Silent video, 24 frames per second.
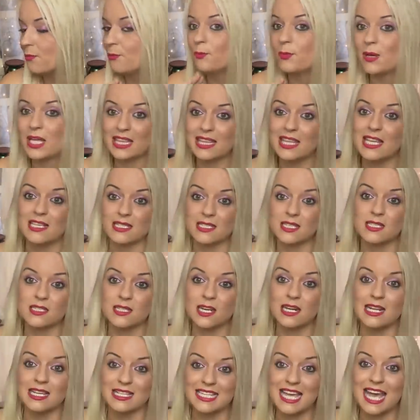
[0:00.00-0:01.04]
but this is
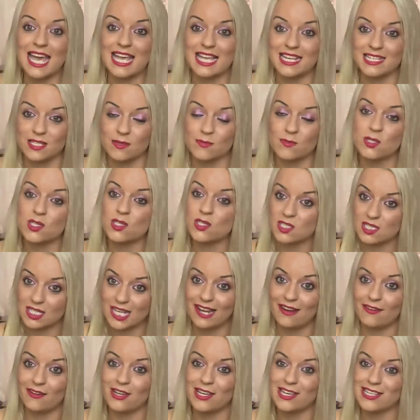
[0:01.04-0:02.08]
going to take some
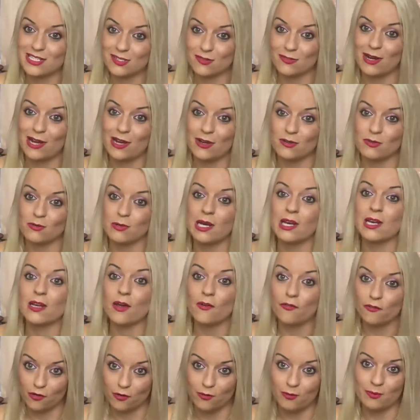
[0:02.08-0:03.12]
serious
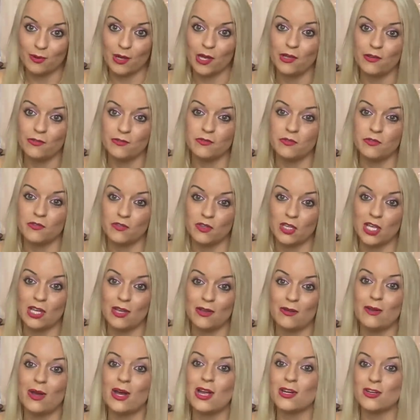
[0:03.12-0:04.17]
groundwork from both of
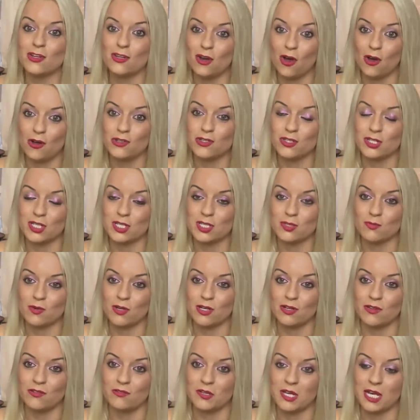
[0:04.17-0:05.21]
you, not just
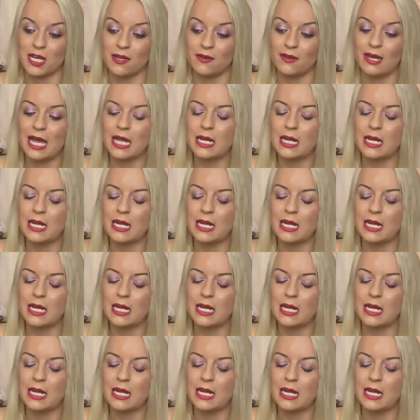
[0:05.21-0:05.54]
one of you.